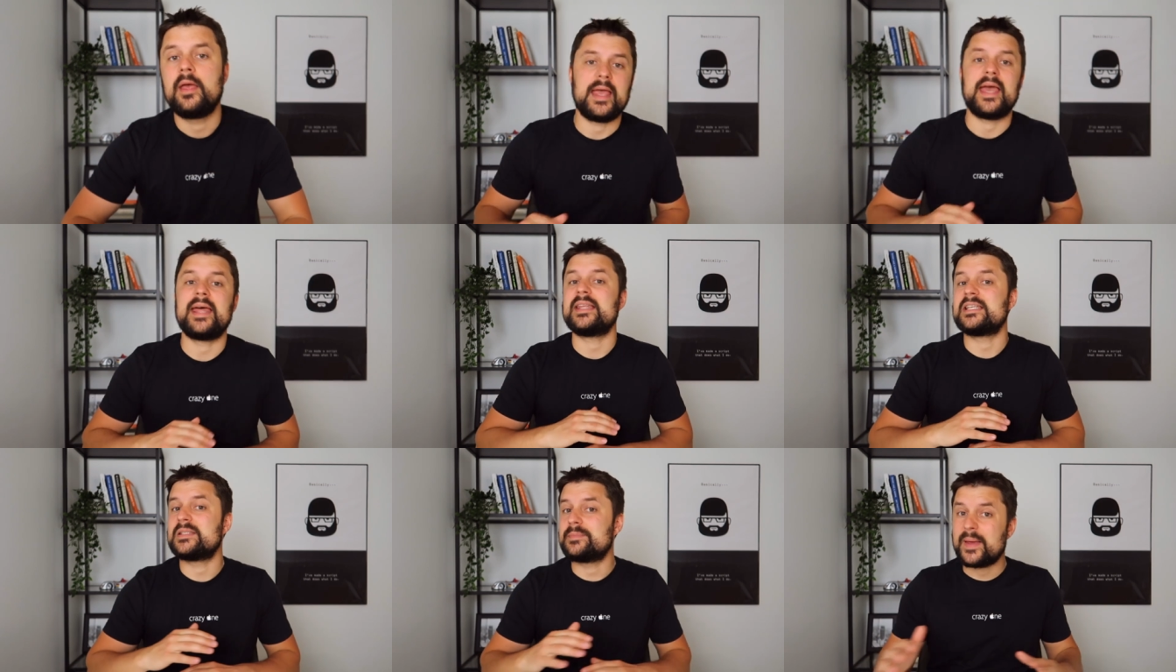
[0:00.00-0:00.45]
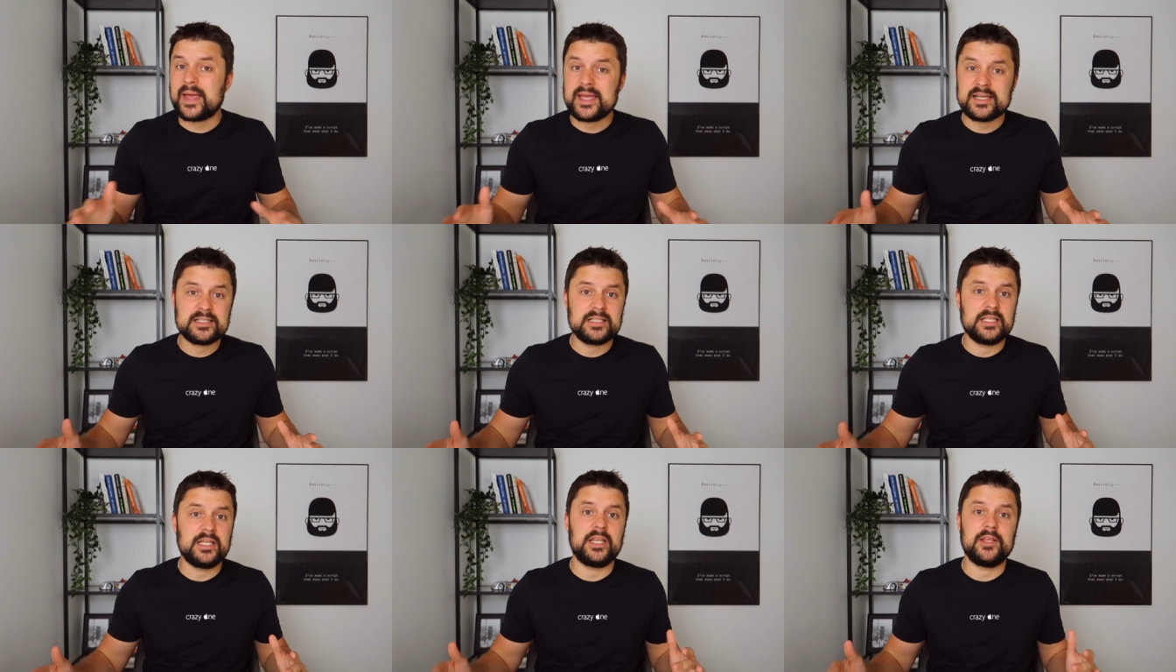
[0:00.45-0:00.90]
and
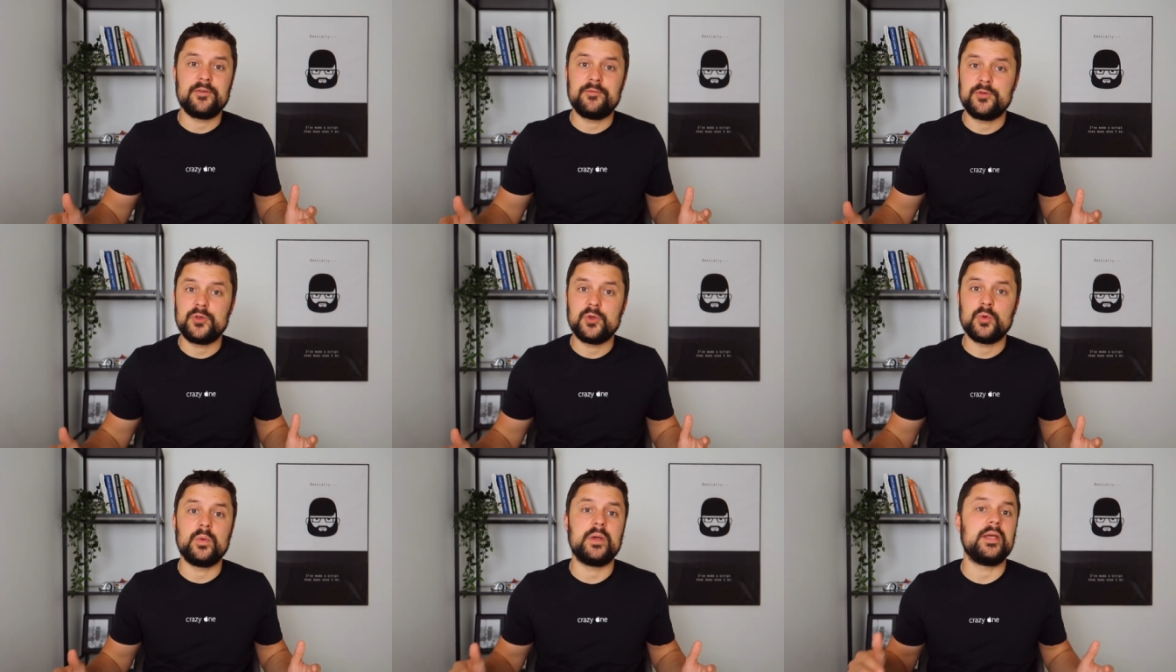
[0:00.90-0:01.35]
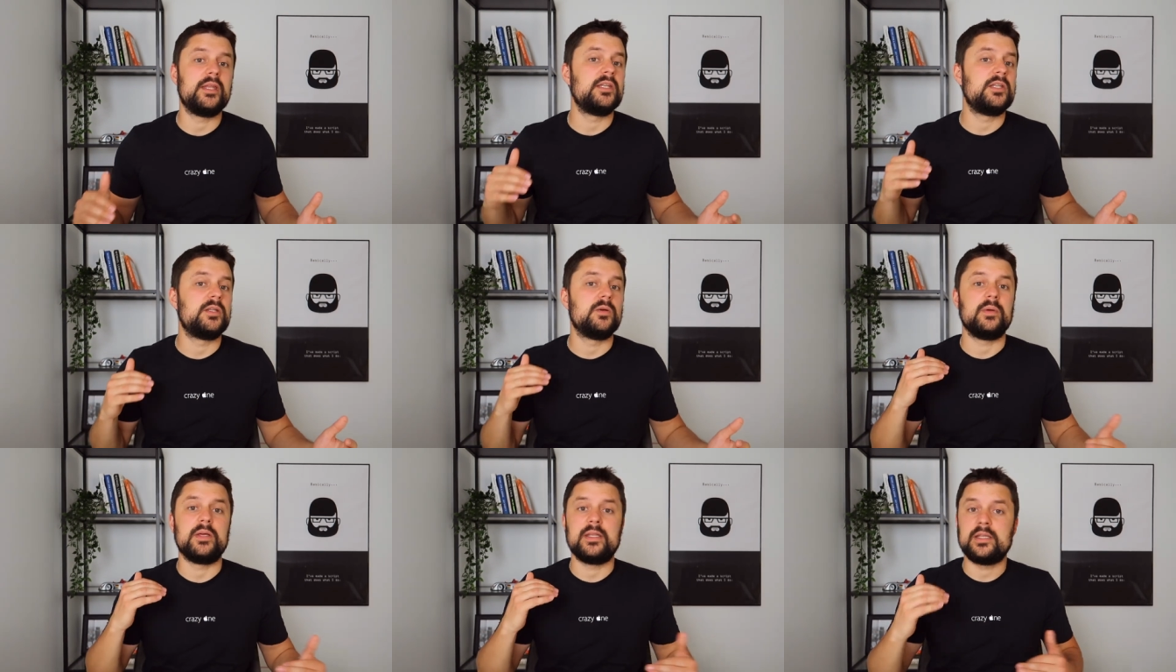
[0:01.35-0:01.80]
especially if you're
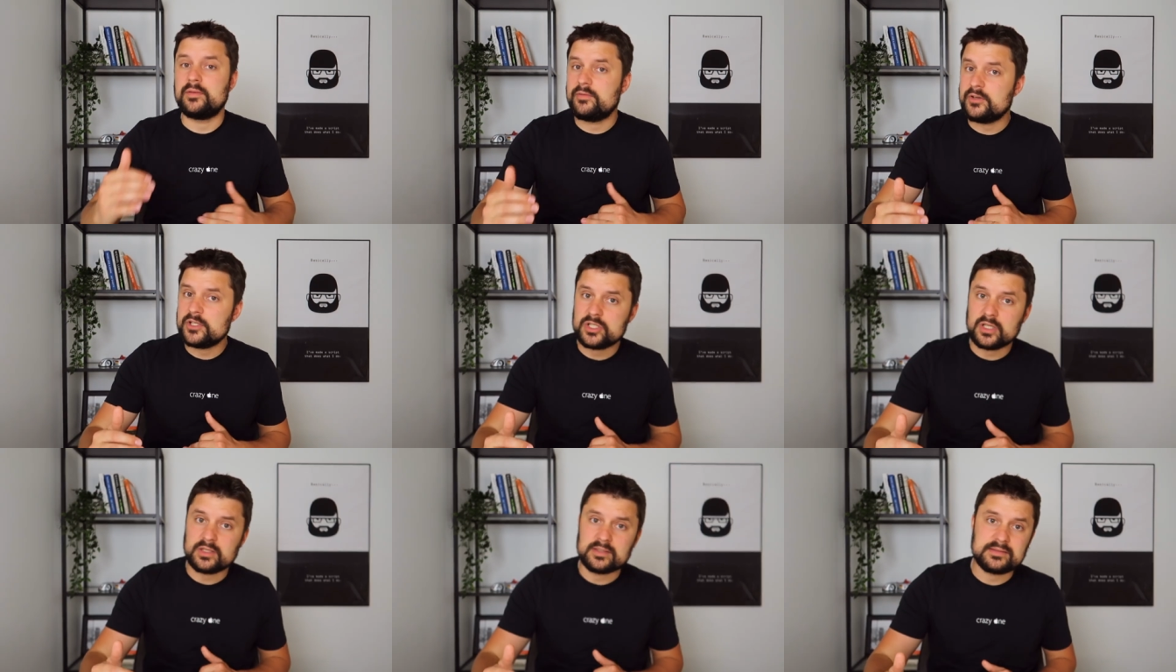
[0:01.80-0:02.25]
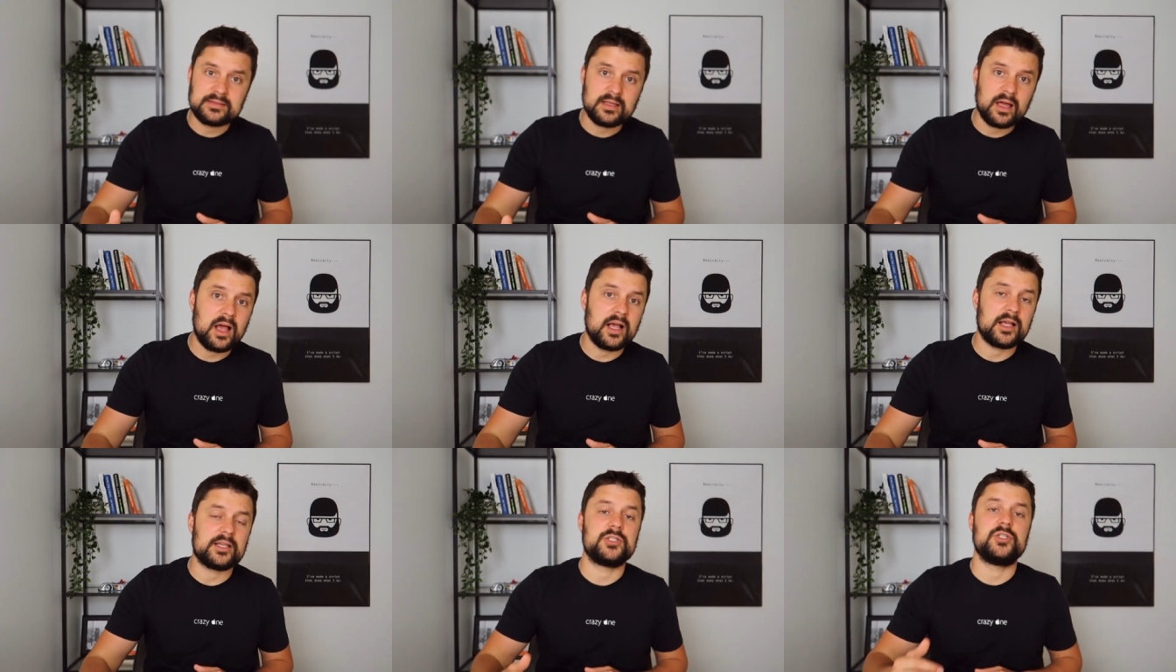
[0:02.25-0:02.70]
into individual
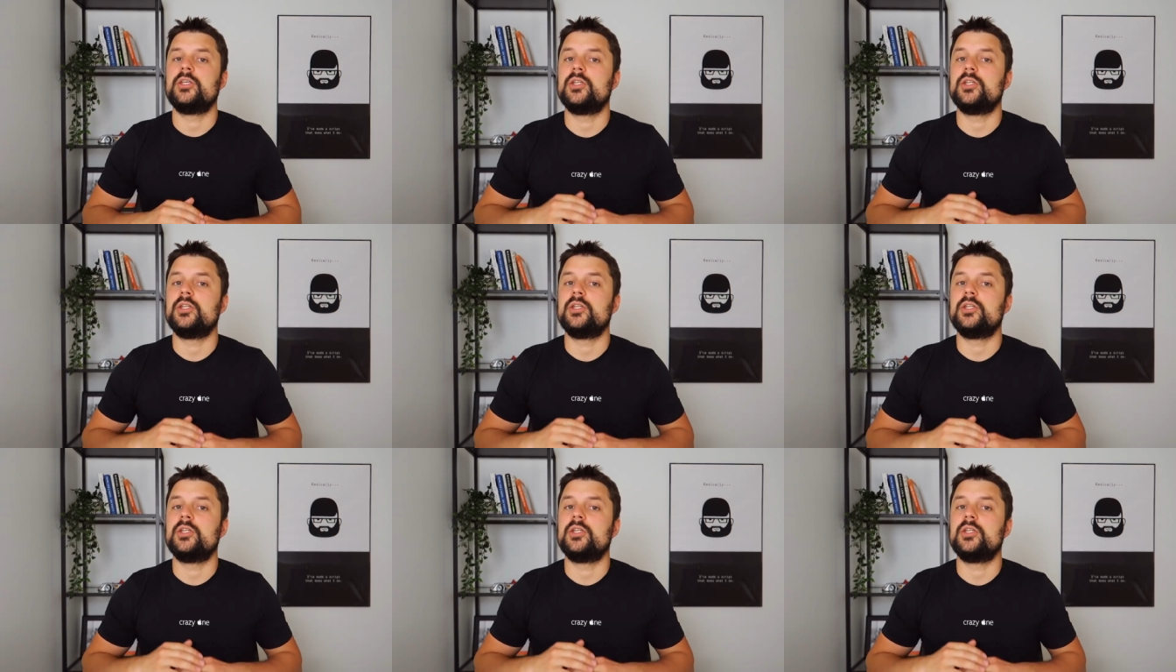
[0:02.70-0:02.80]
stocks,